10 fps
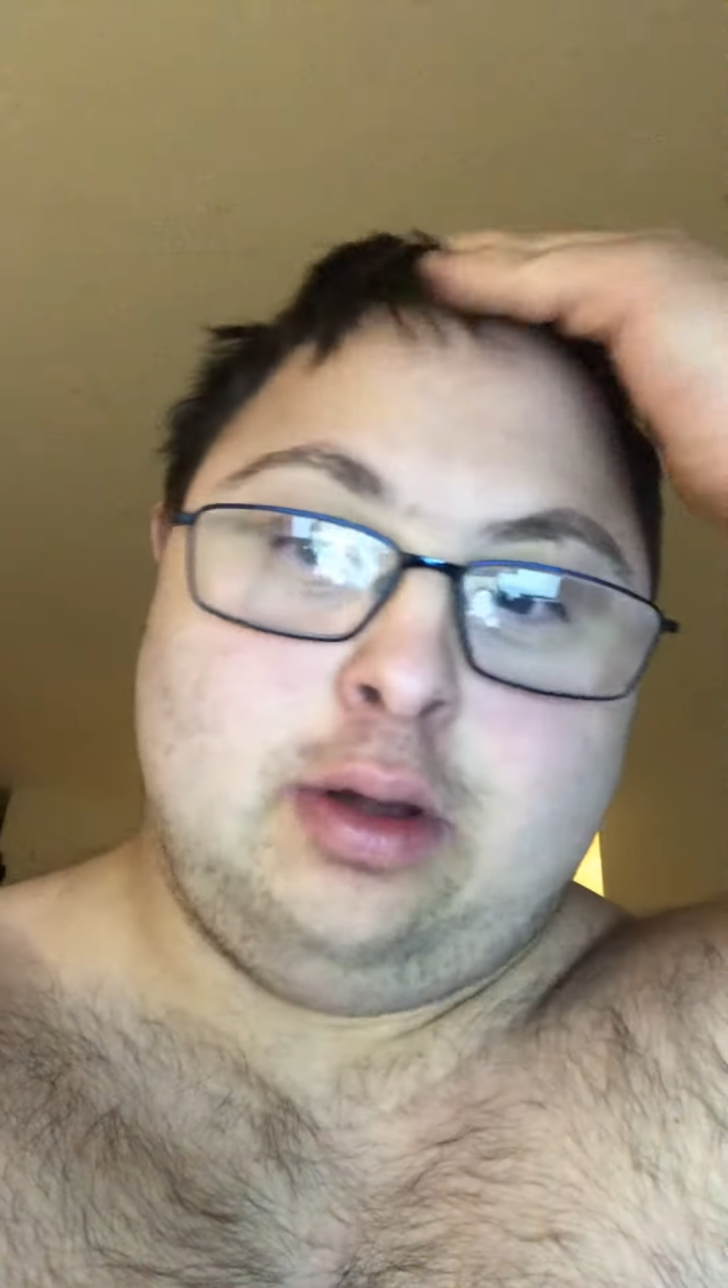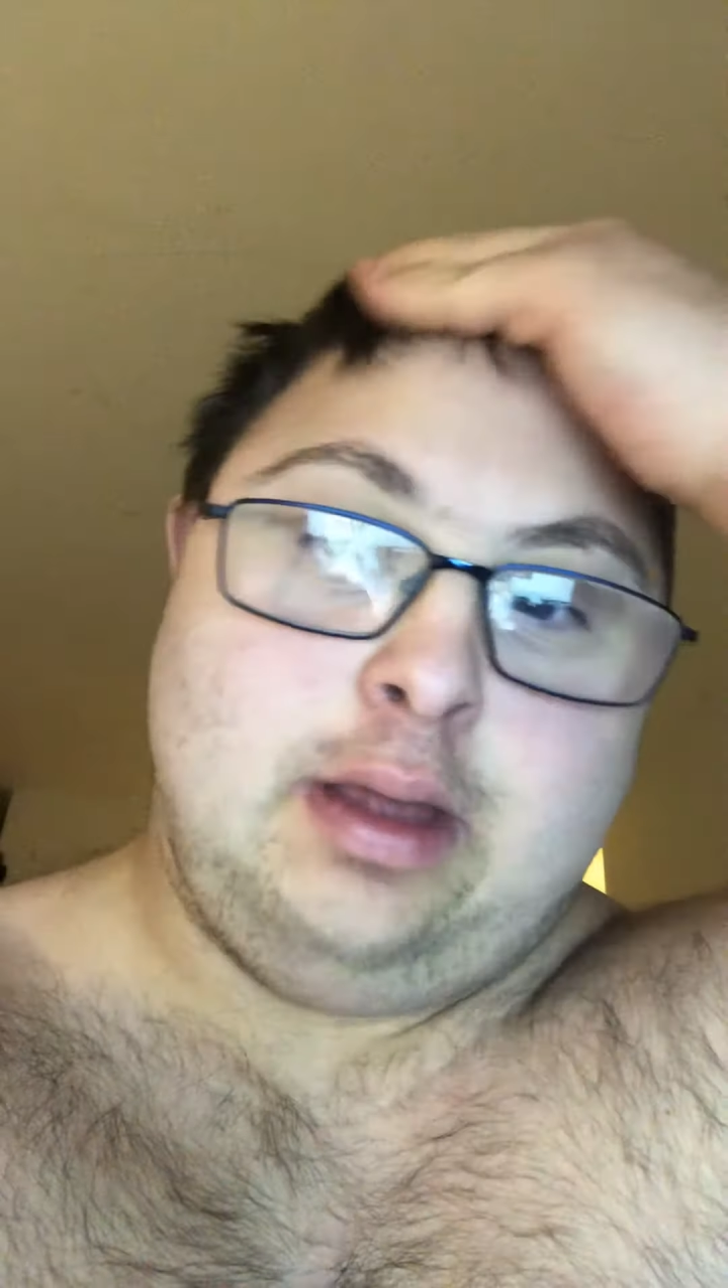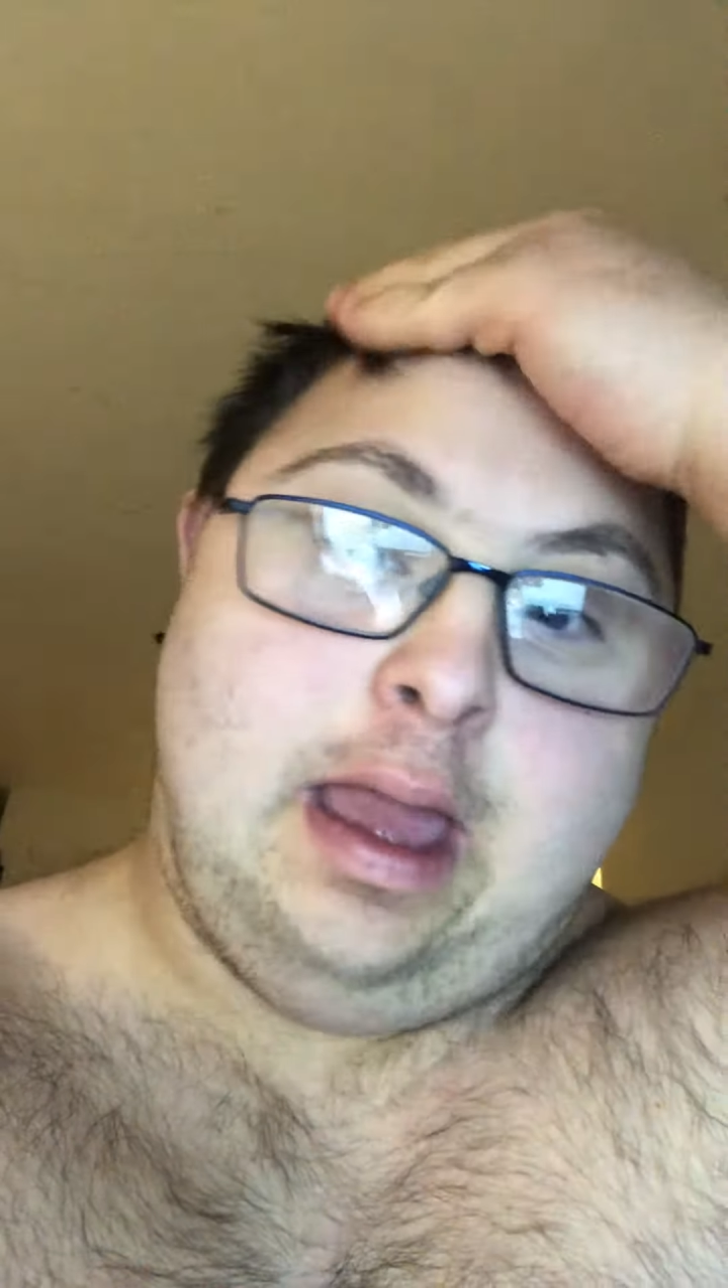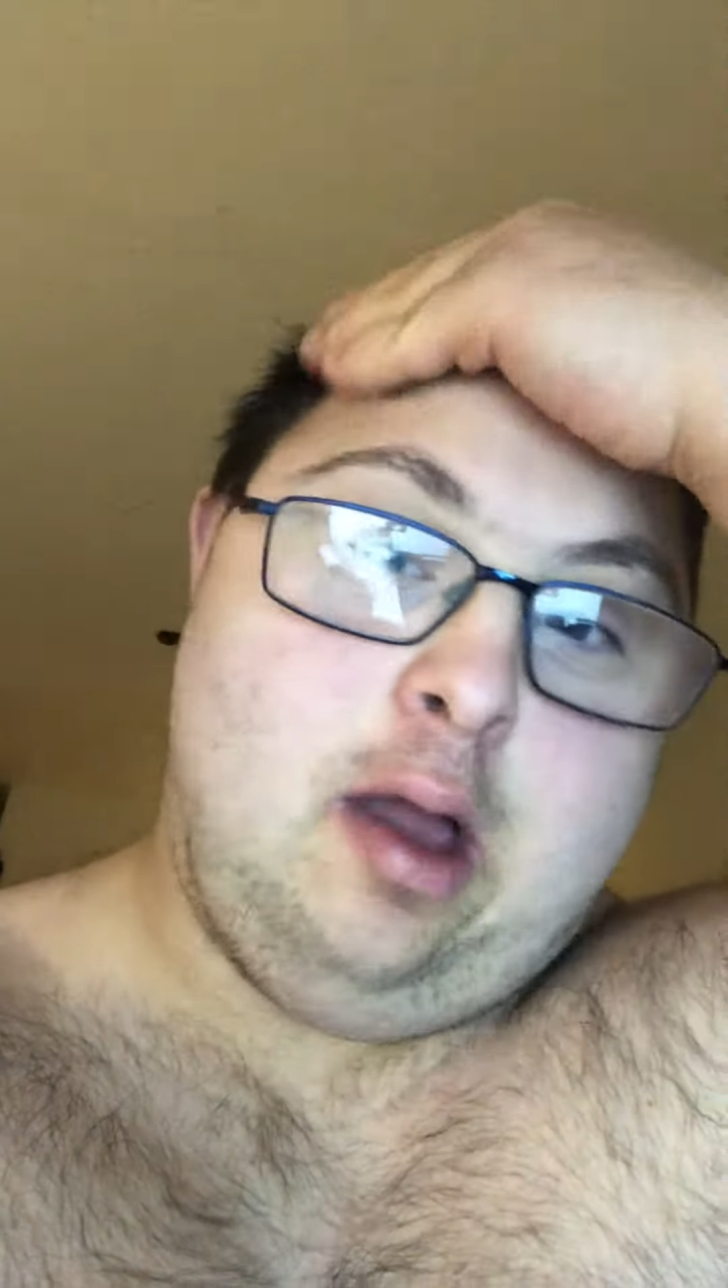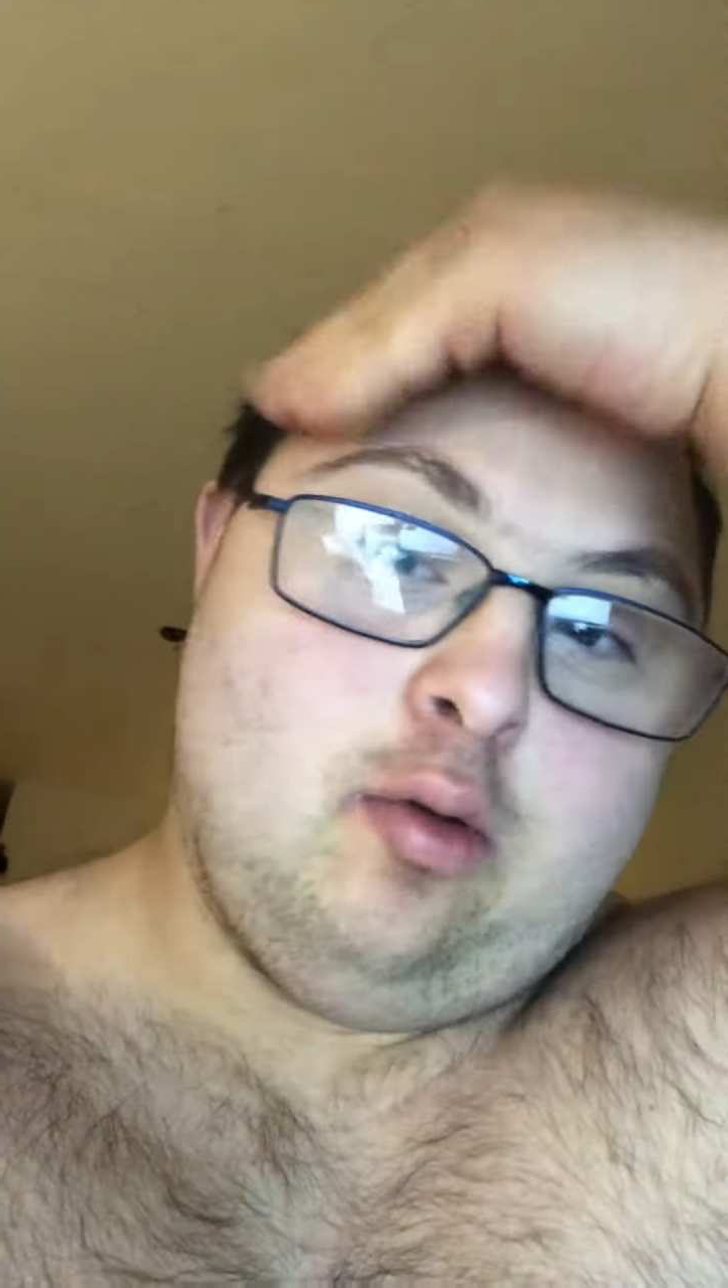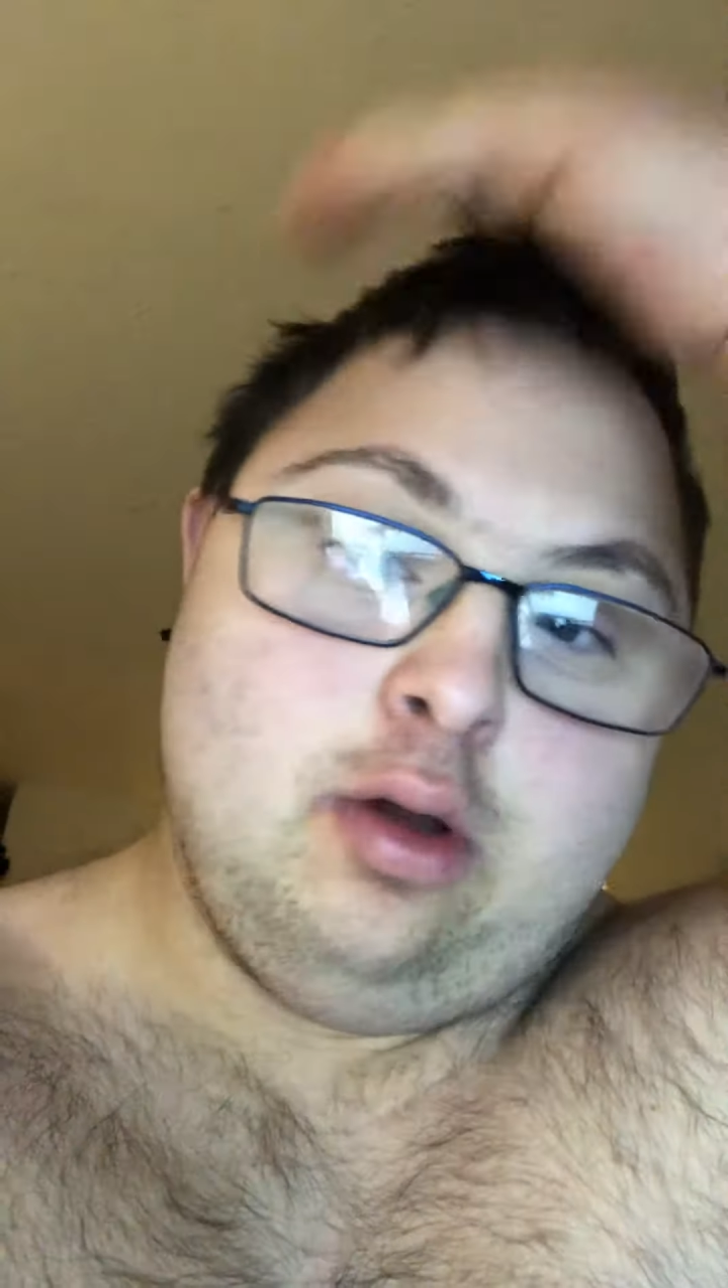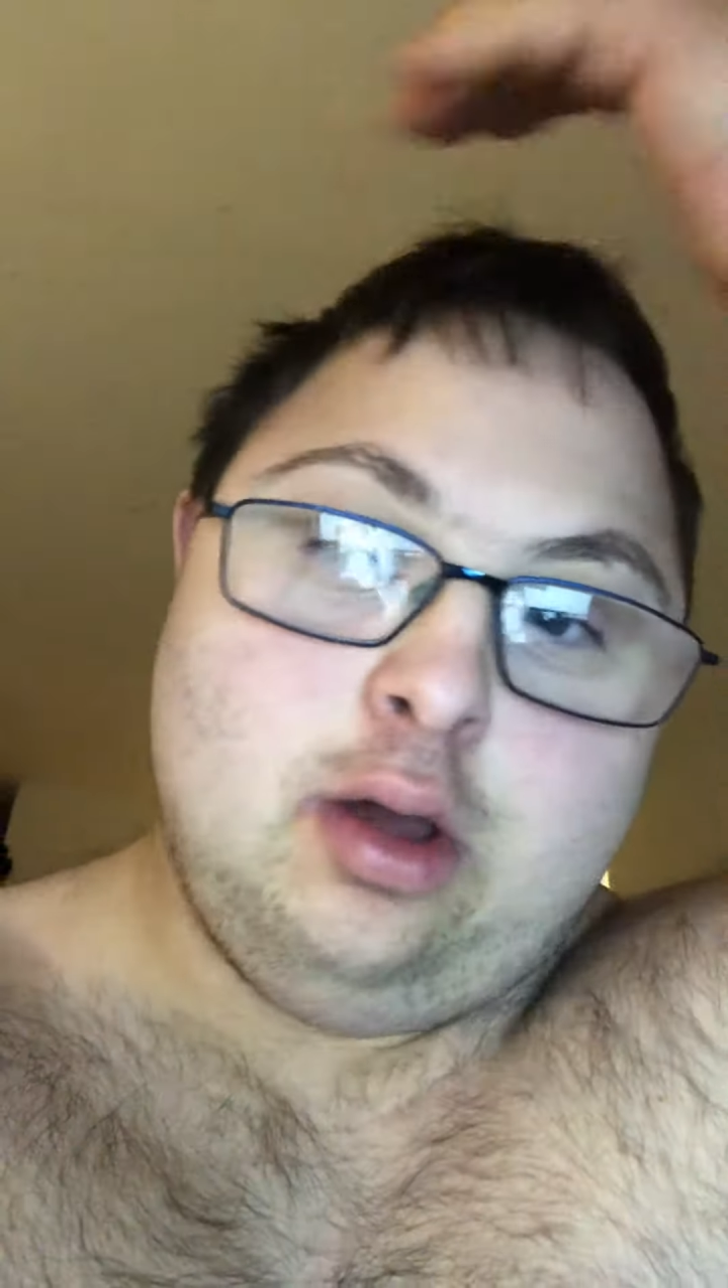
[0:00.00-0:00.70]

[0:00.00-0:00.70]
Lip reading: right now,